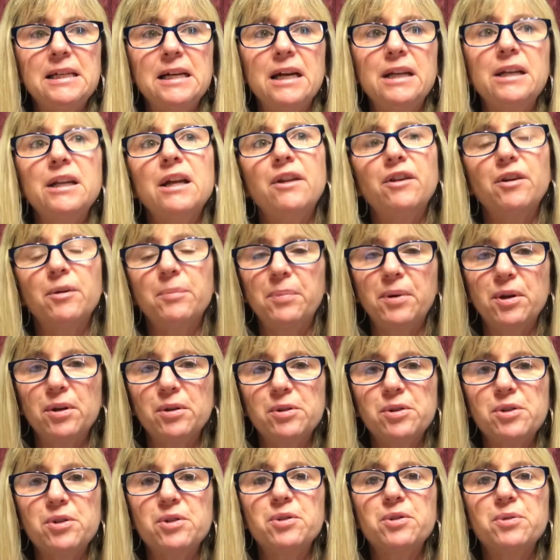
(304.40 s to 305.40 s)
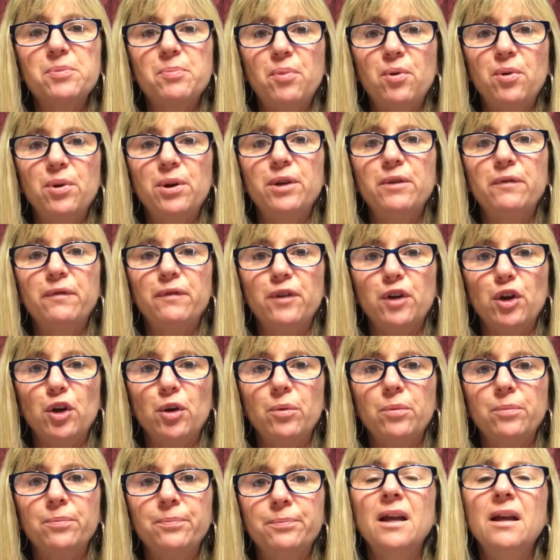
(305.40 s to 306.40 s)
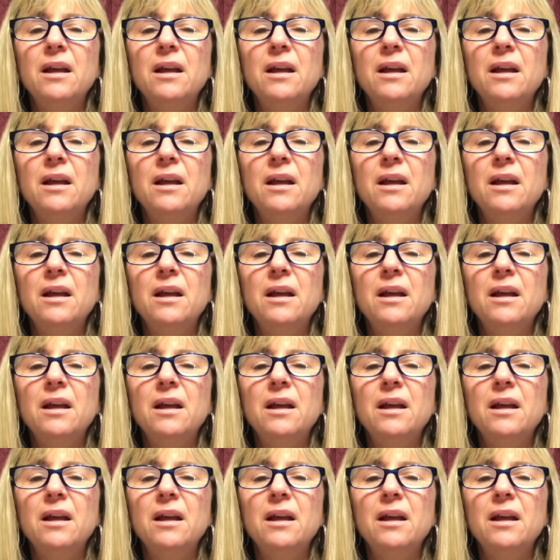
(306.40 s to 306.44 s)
another person's point of view.